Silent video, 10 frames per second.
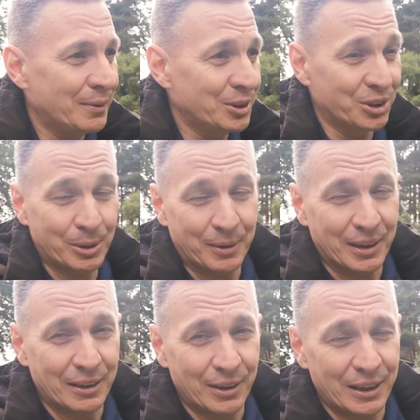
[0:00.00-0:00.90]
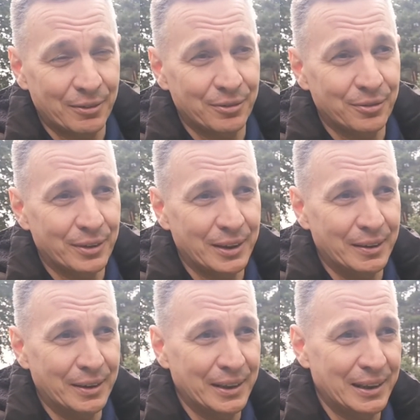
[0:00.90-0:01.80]
which is something that I have
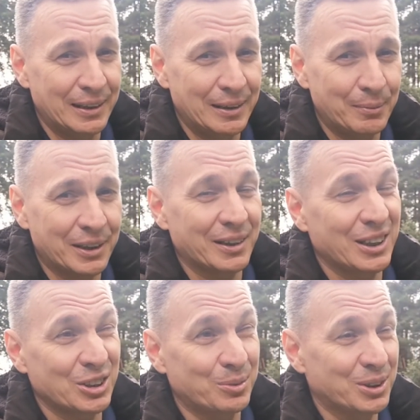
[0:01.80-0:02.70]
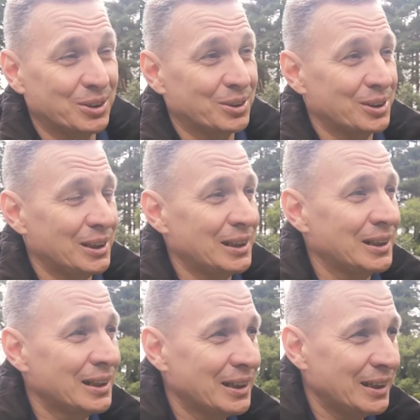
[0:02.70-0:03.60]
in my collection, which is
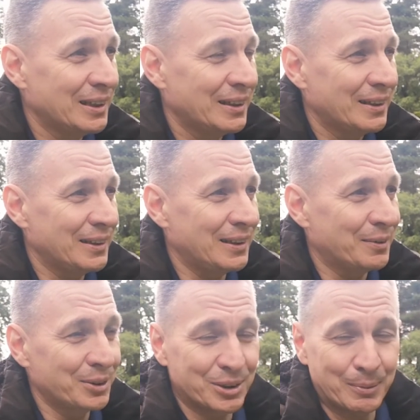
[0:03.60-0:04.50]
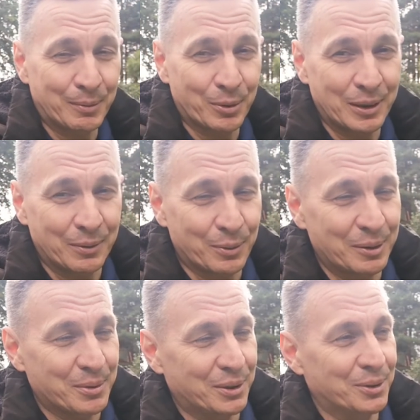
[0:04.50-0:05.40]
something I'm
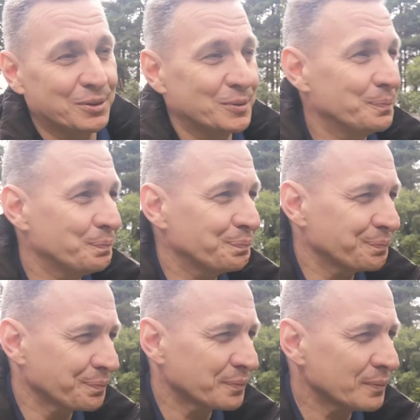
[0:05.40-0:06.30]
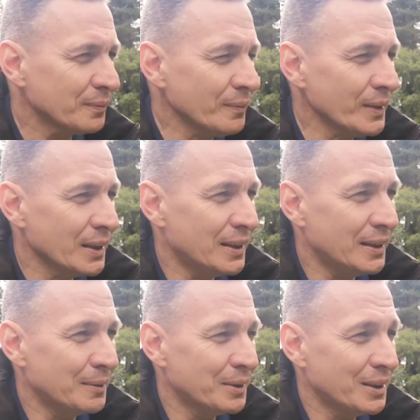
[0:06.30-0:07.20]
quite proud of.
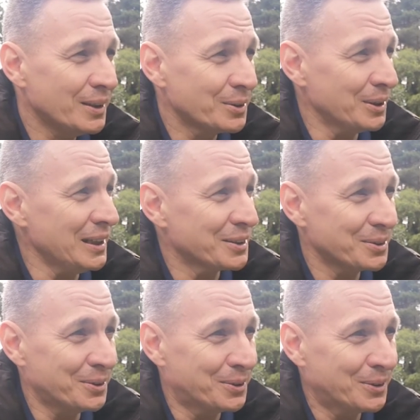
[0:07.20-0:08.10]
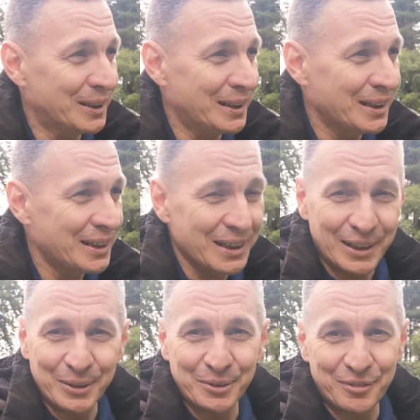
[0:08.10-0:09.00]
Um, so a
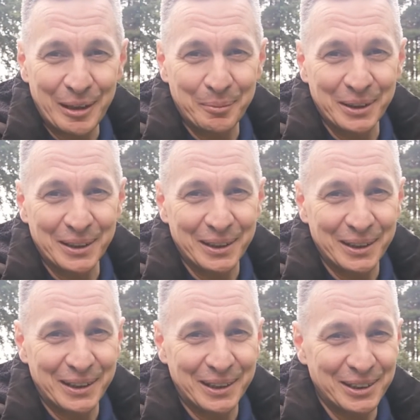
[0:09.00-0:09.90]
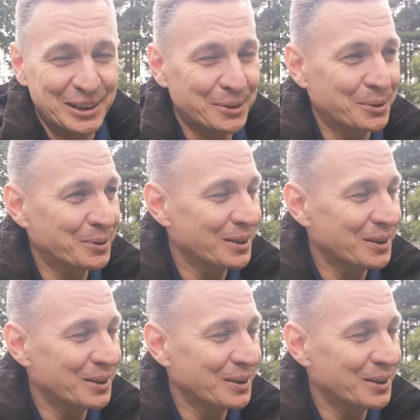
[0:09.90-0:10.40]
little family tale